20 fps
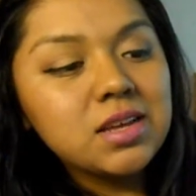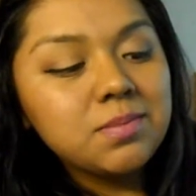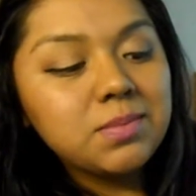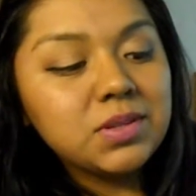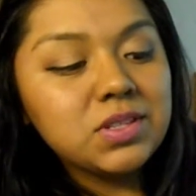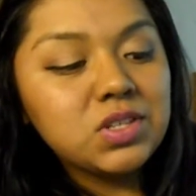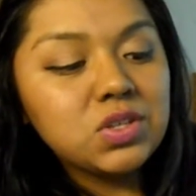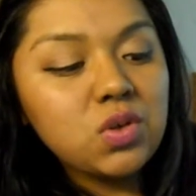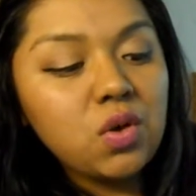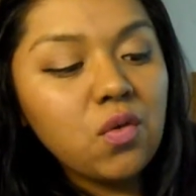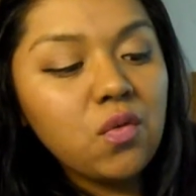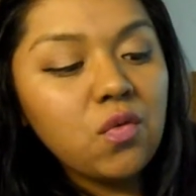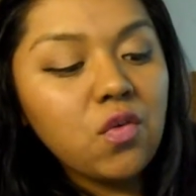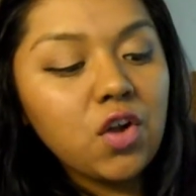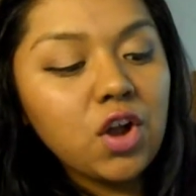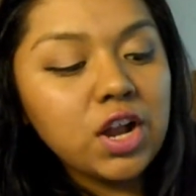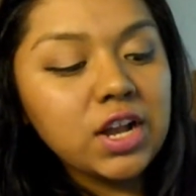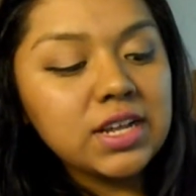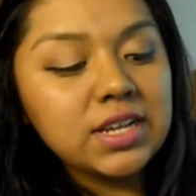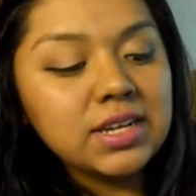but so
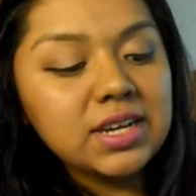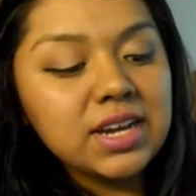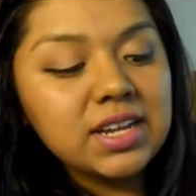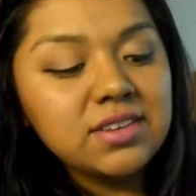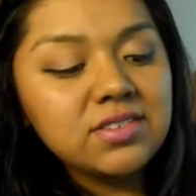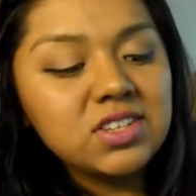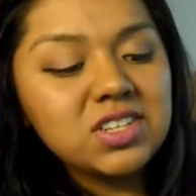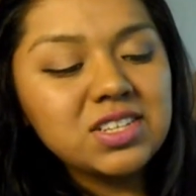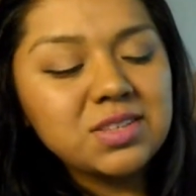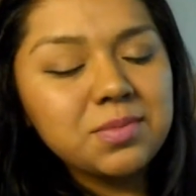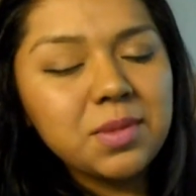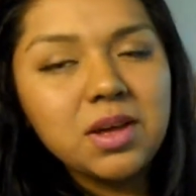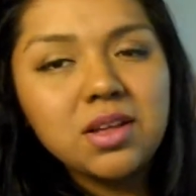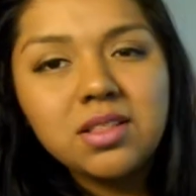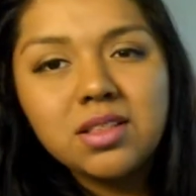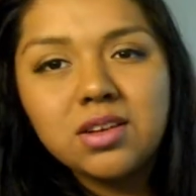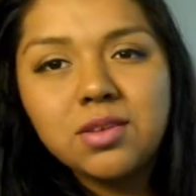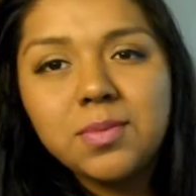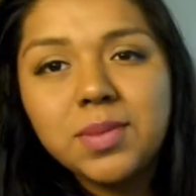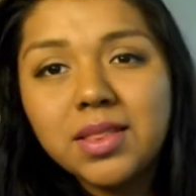far it kind of does smell a
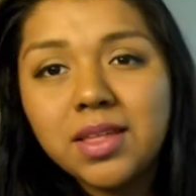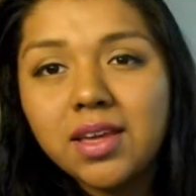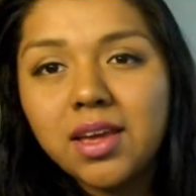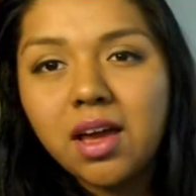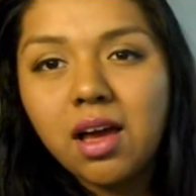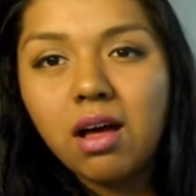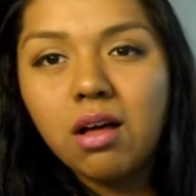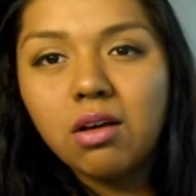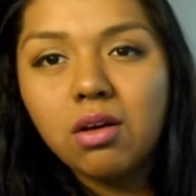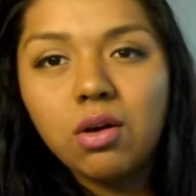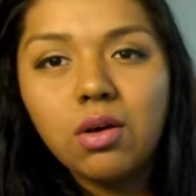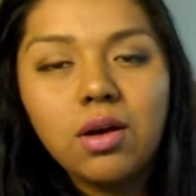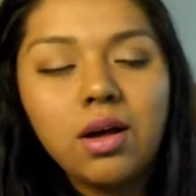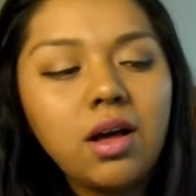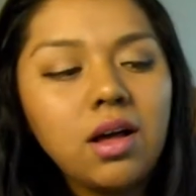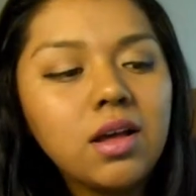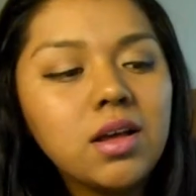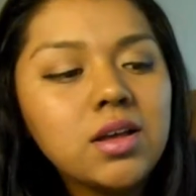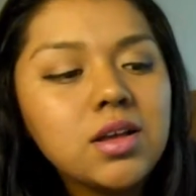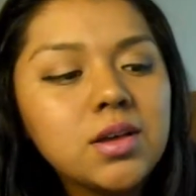little bit like
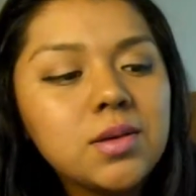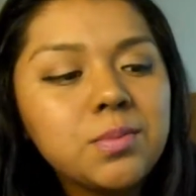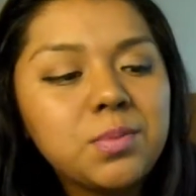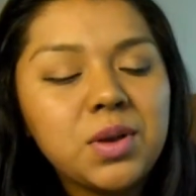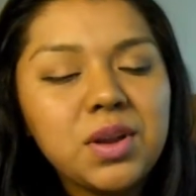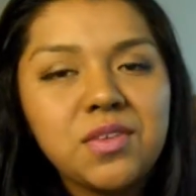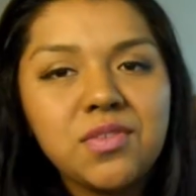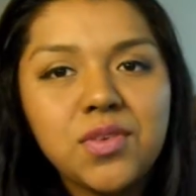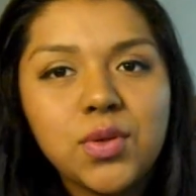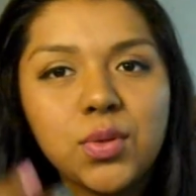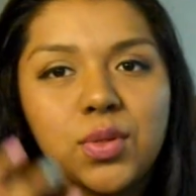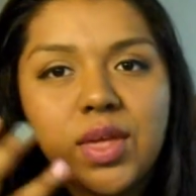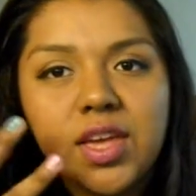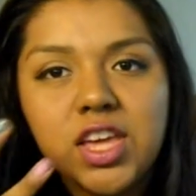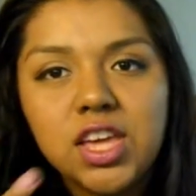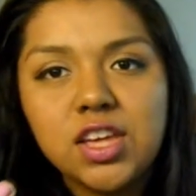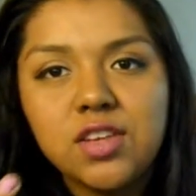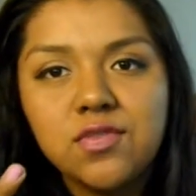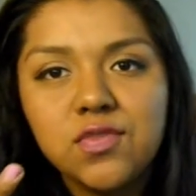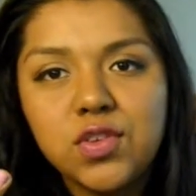alcohol, but I feel
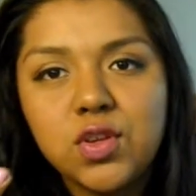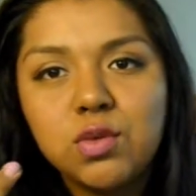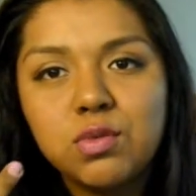like it